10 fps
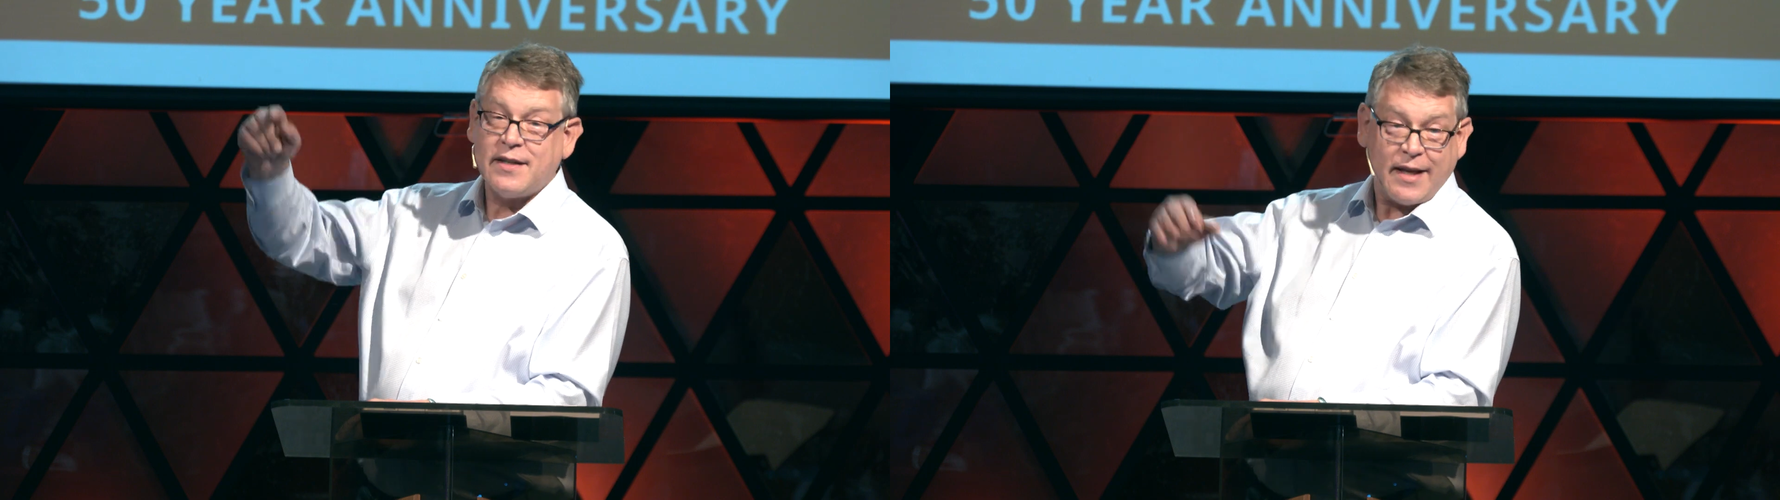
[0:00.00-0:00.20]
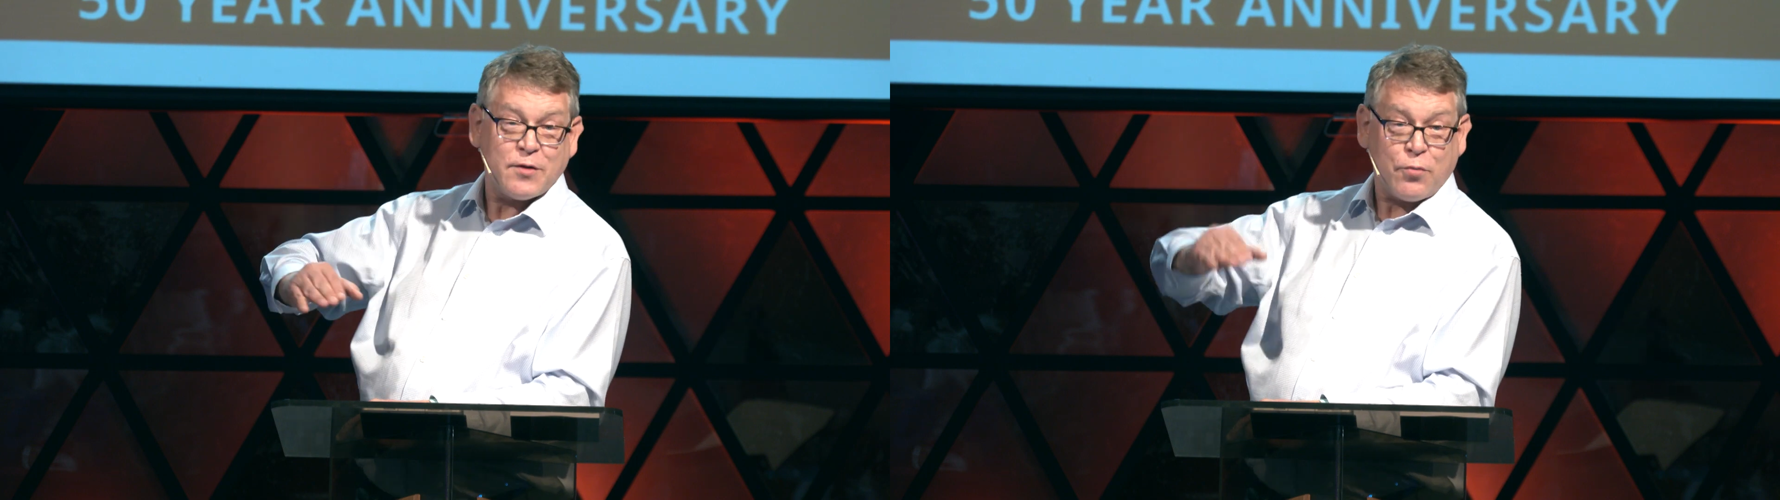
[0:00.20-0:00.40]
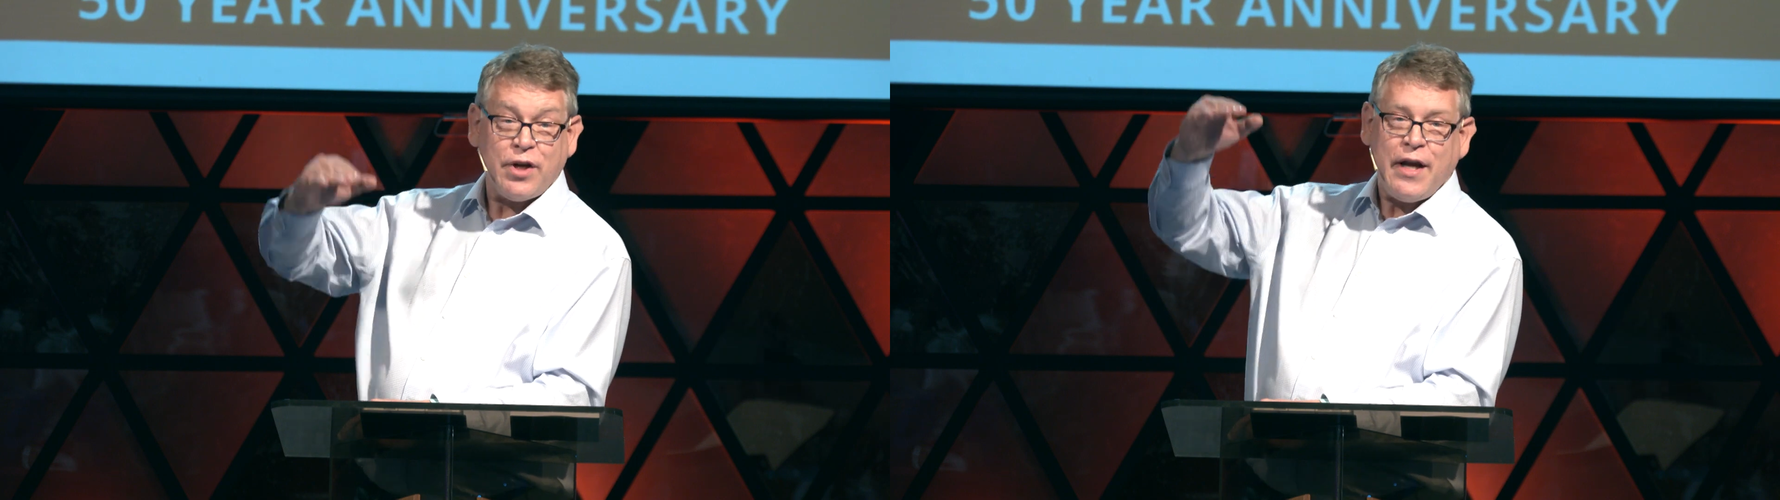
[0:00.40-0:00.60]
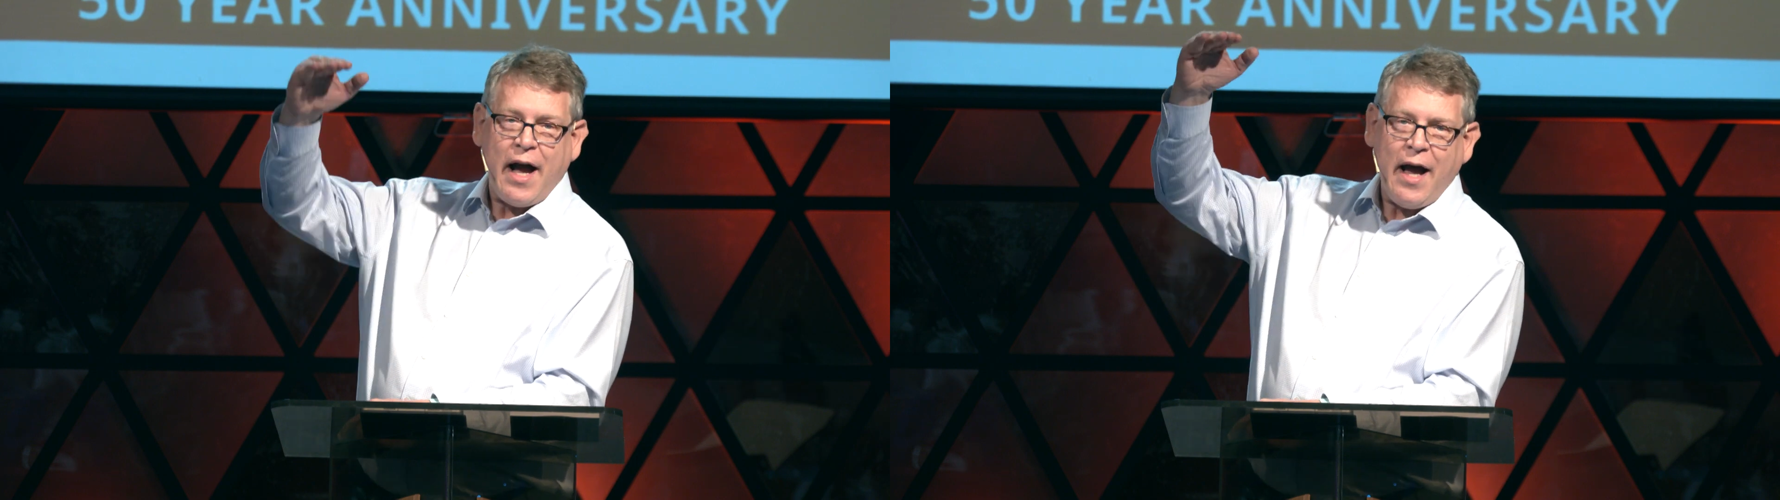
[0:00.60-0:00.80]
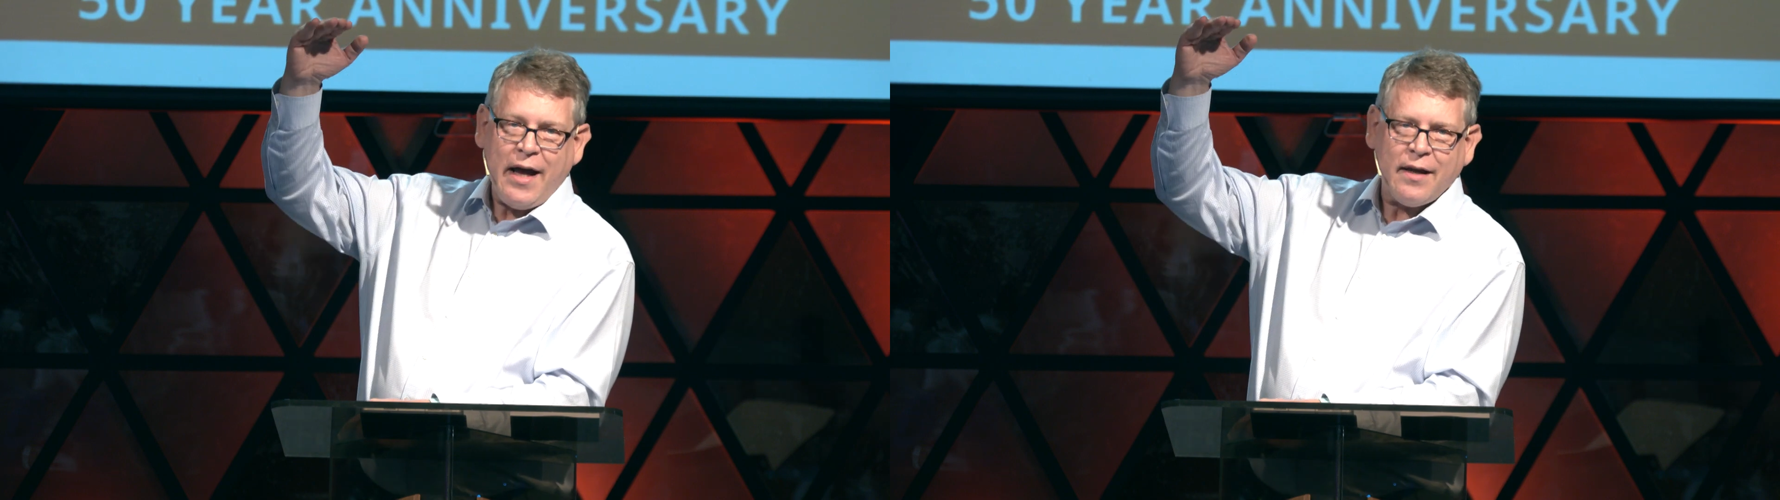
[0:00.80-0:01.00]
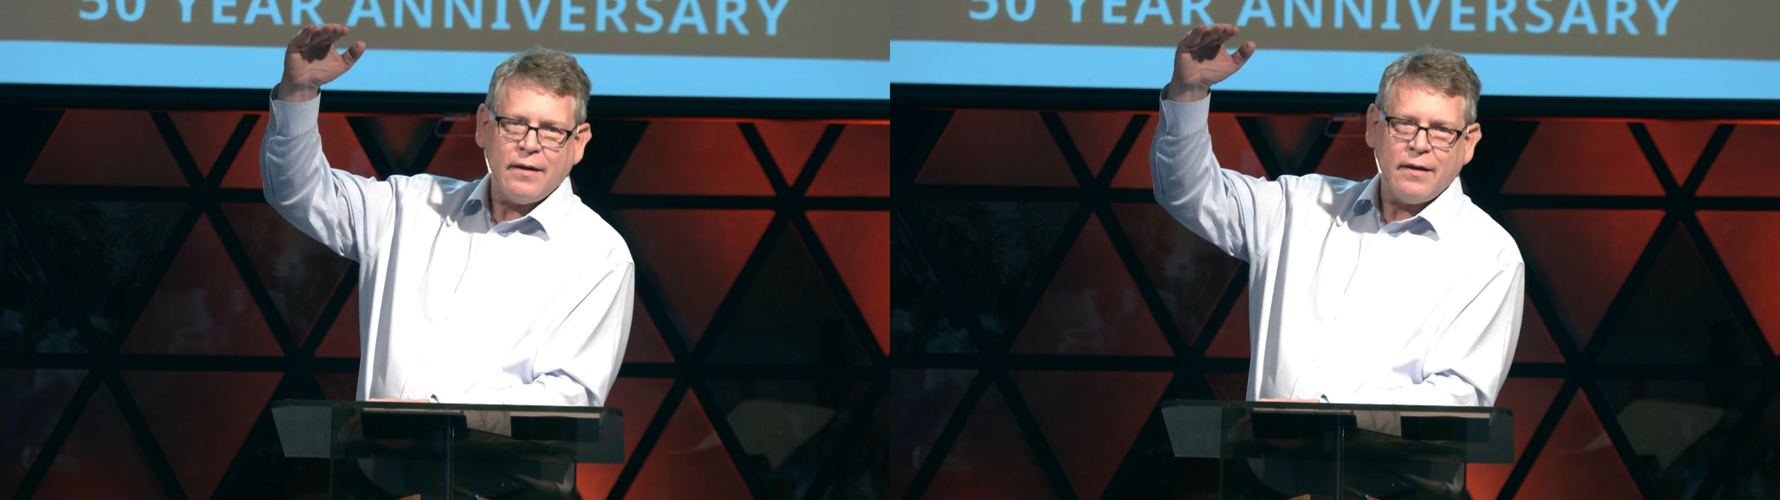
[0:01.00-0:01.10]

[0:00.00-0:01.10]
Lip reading: that's pretty high.